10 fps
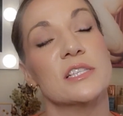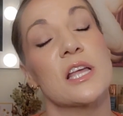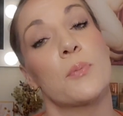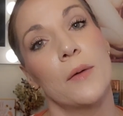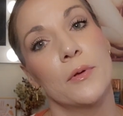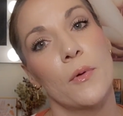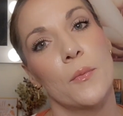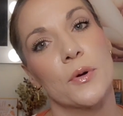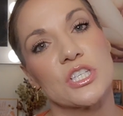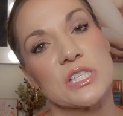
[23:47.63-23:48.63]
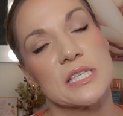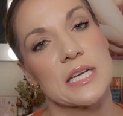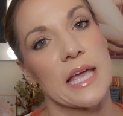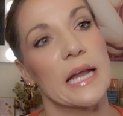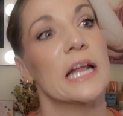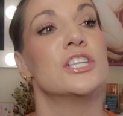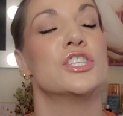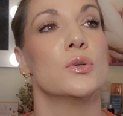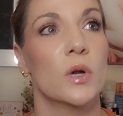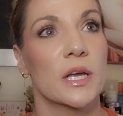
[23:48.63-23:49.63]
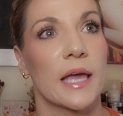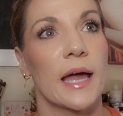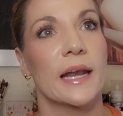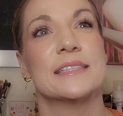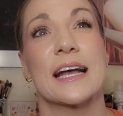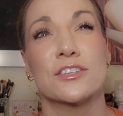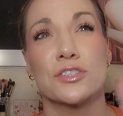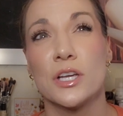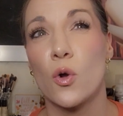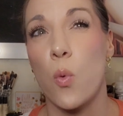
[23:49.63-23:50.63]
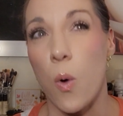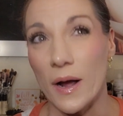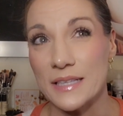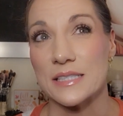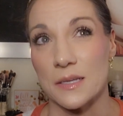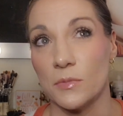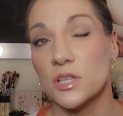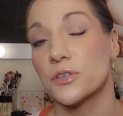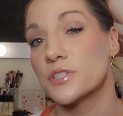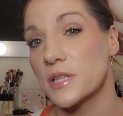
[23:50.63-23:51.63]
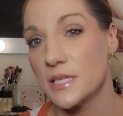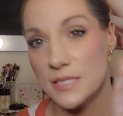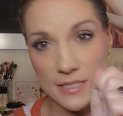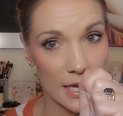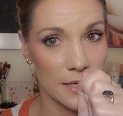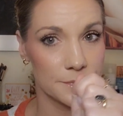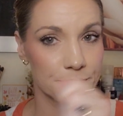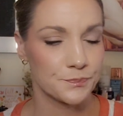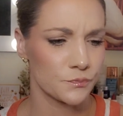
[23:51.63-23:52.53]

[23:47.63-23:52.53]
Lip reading: I probably won't purchase it again. I do want to get, it's actually quite similar to the Skin